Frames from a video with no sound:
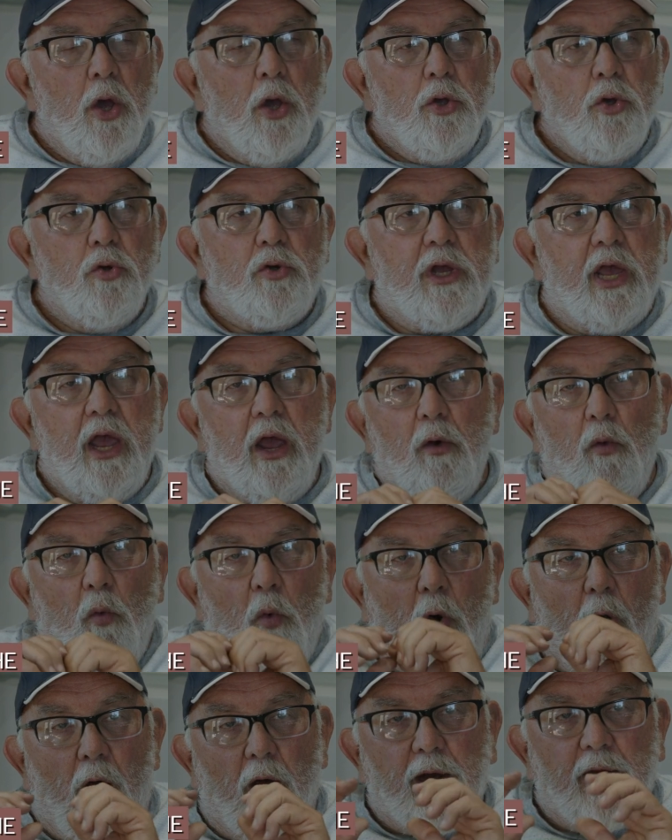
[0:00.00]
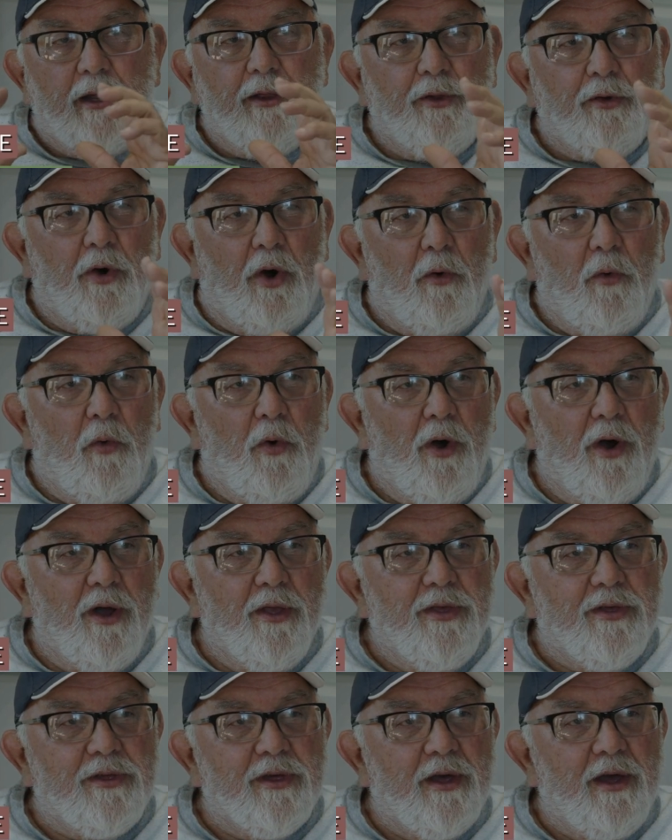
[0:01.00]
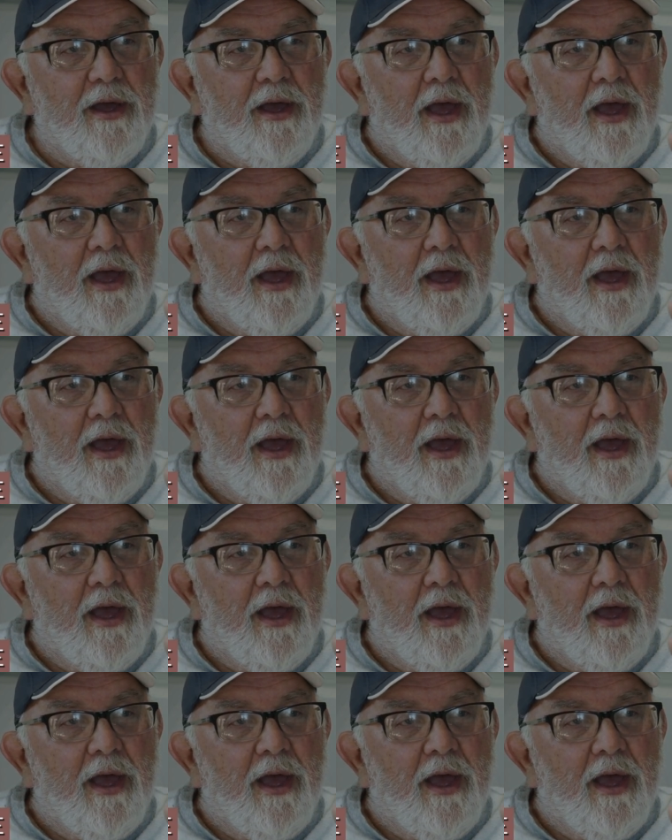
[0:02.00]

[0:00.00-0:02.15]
You can't walk into a woods